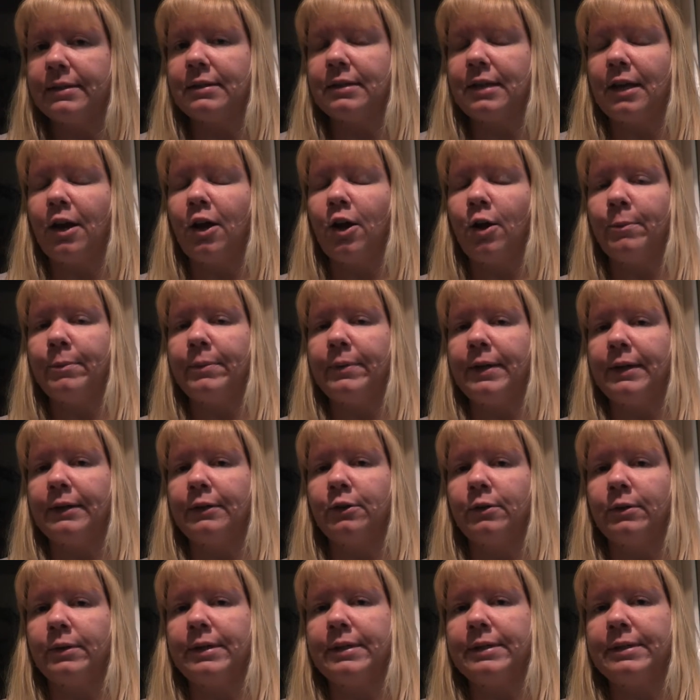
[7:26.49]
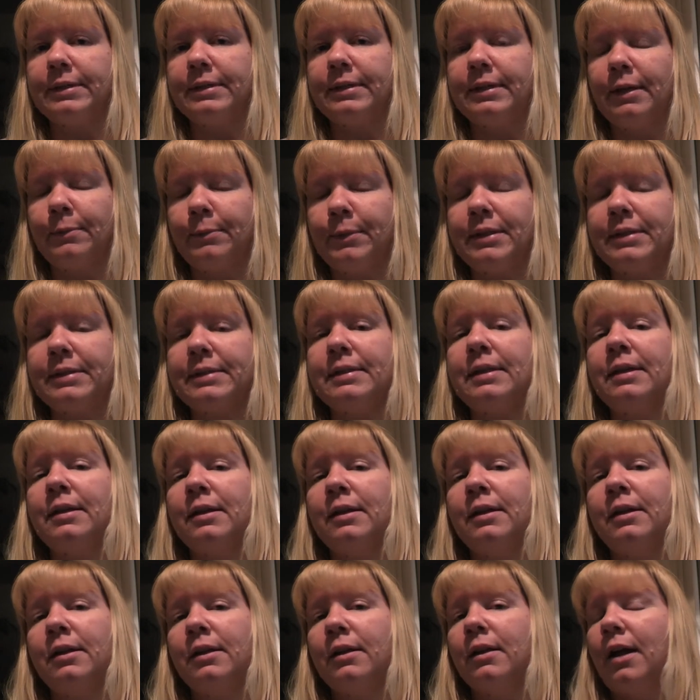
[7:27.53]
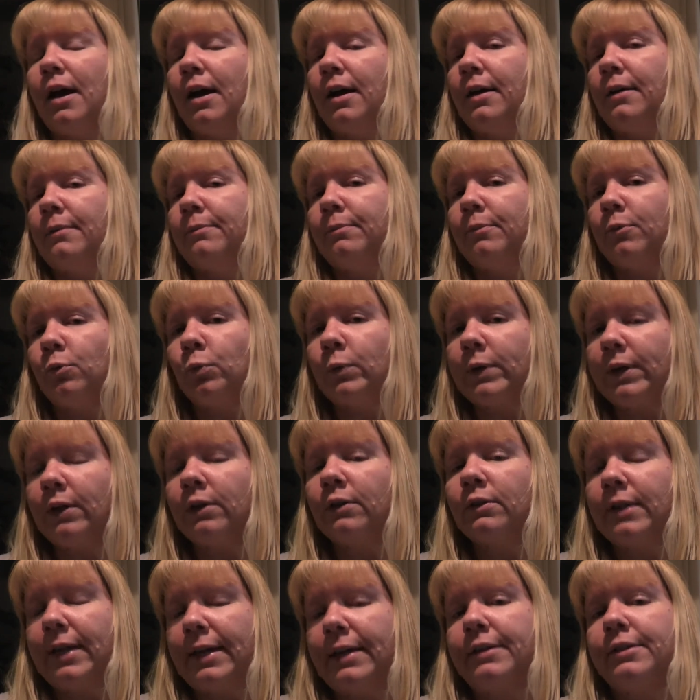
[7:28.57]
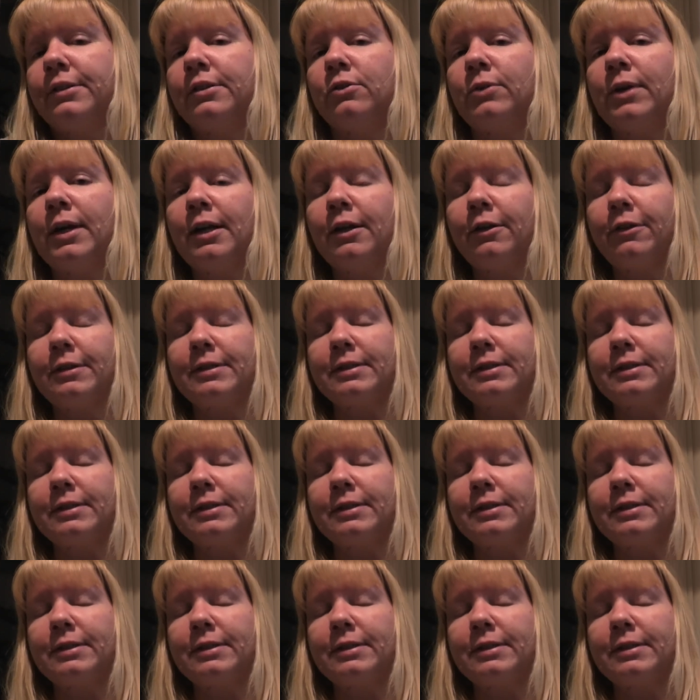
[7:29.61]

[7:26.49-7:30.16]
to help increase Emmett's rear leg strength.